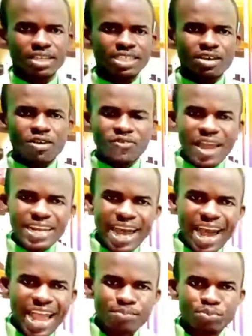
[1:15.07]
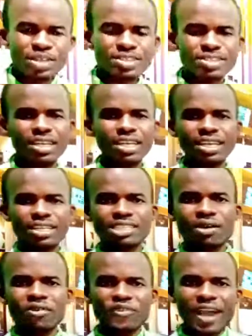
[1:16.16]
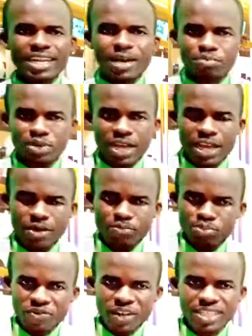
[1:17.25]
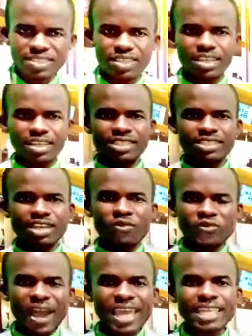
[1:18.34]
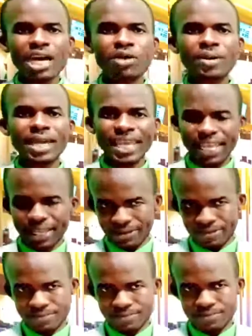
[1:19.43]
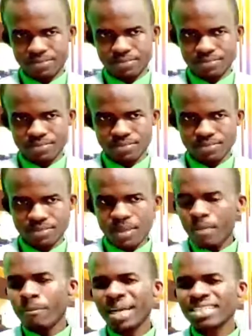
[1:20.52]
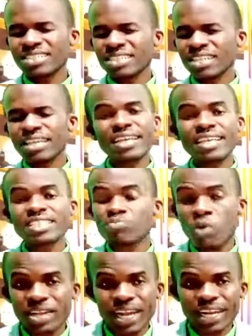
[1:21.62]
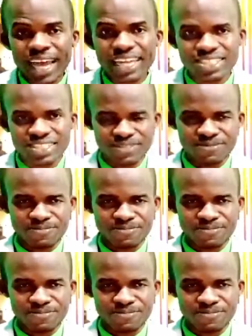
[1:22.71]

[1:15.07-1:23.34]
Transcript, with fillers: He's our final high priest, he's our final uh, prophet, he's our final king. But he is more than that.